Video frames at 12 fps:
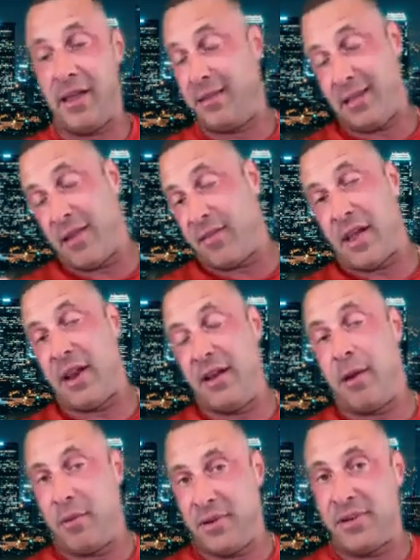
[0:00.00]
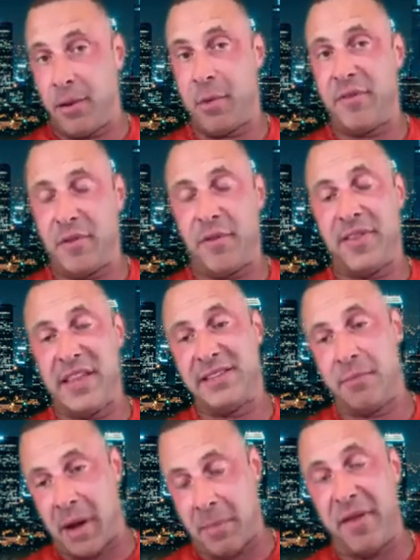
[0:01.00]
They, they have a lot of number number of different
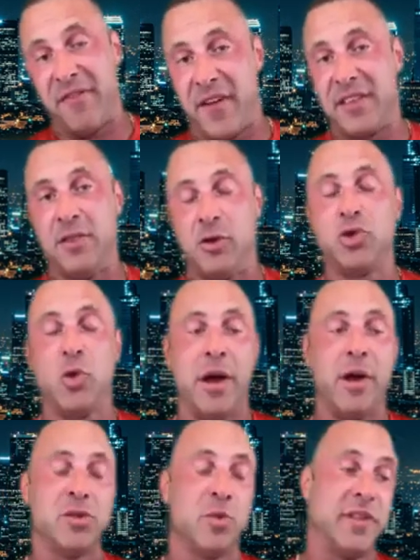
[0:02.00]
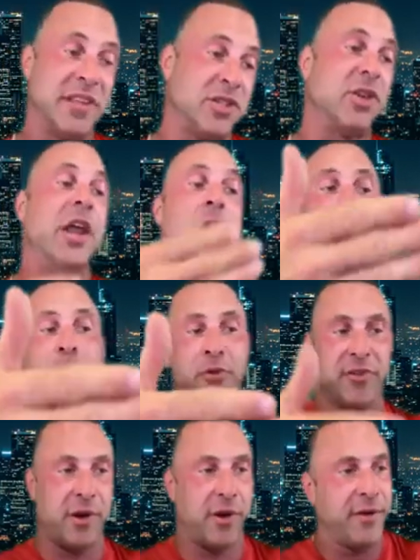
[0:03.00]
things that might be affecting their joint areas. Well, this could help
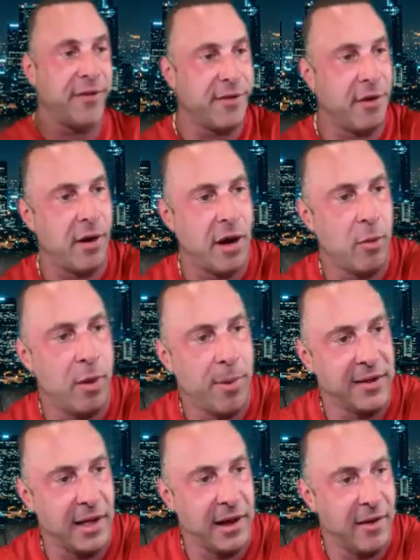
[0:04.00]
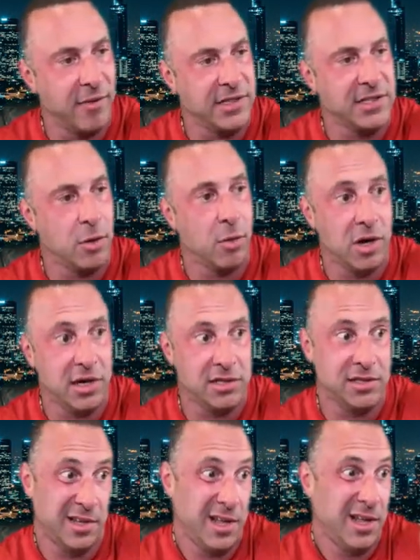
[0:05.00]
those areas. So I don't want to break down every single one
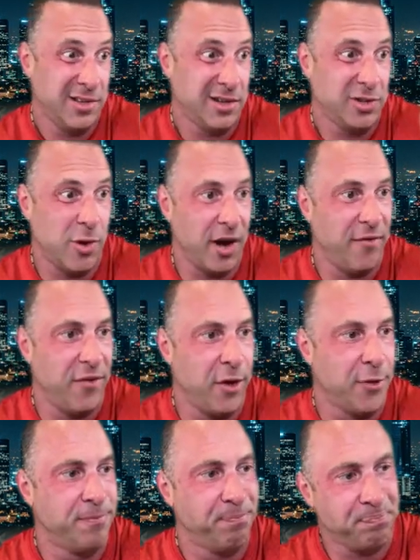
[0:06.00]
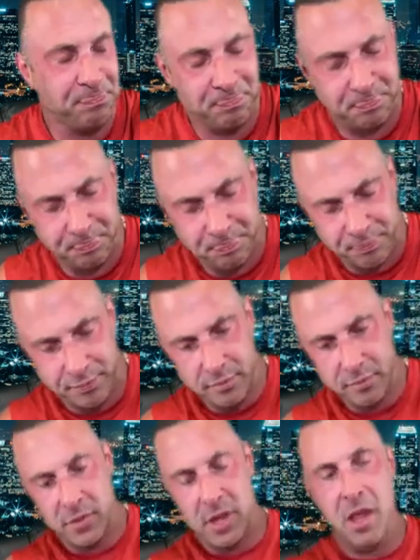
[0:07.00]
because there's quite a few.
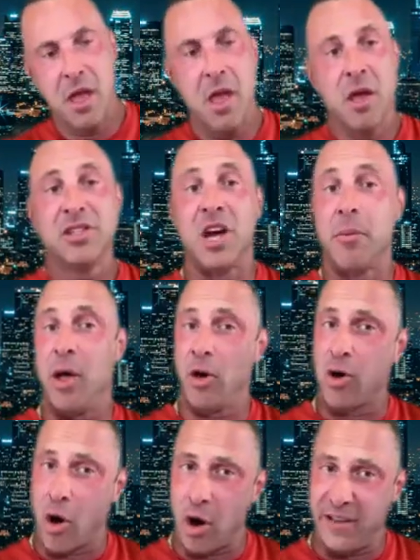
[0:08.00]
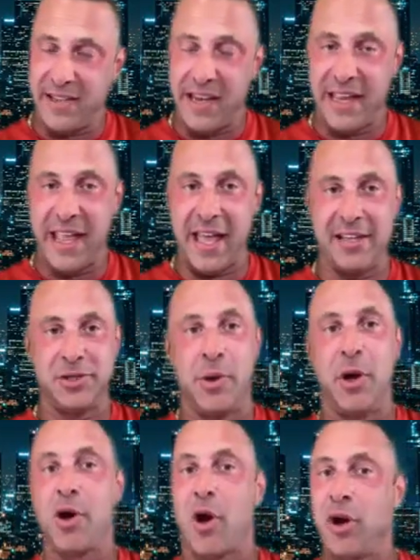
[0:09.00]
Talk about L-carnitine again.
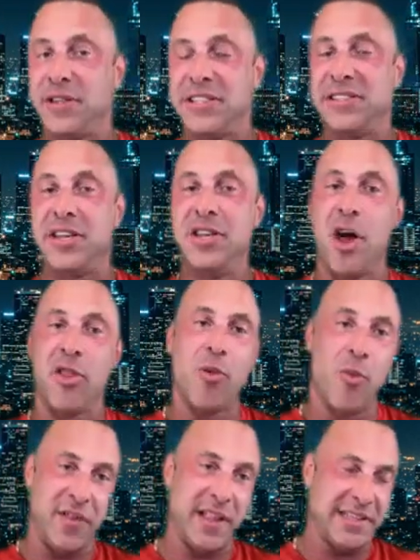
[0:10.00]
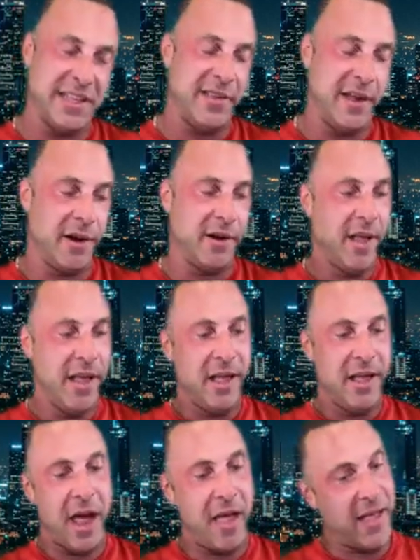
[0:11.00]
So L-carnitine's another one that's in there
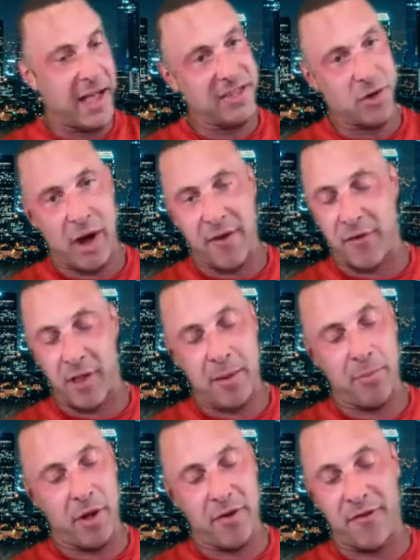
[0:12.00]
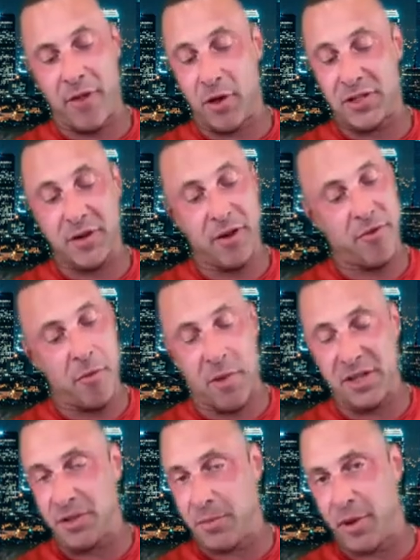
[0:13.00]
and that's great for like blood flow. It's good for
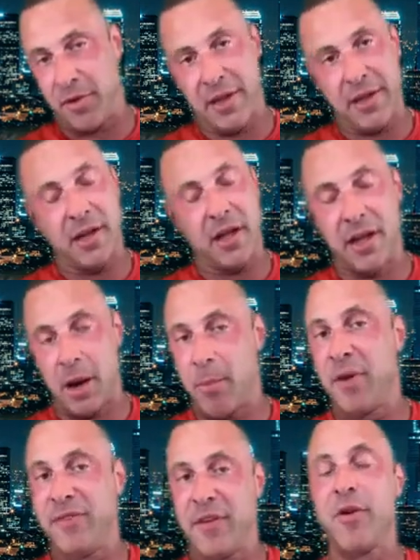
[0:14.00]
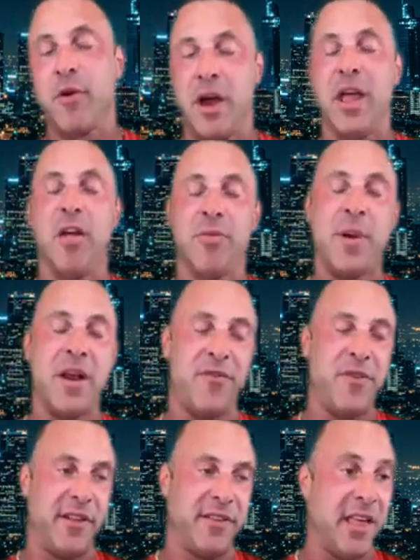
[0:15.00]
muscle building. A number of different great health
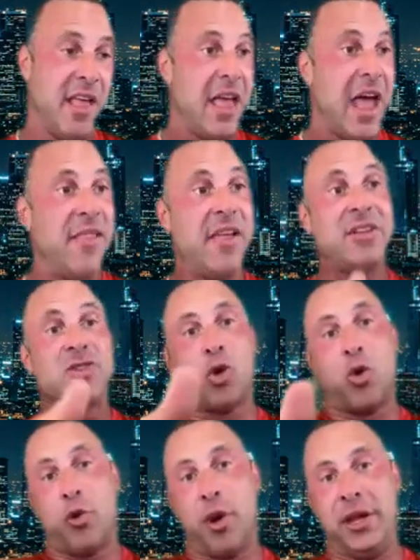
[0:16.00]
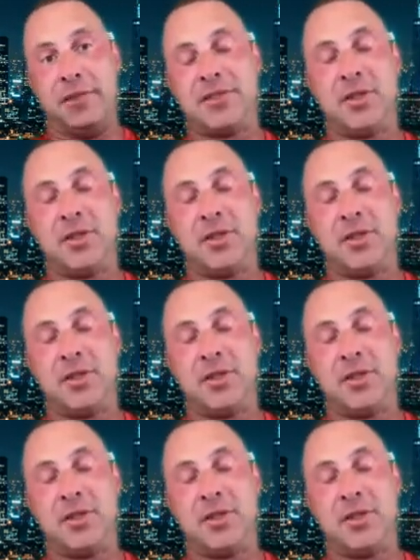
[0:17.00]
benefits. And then taurine.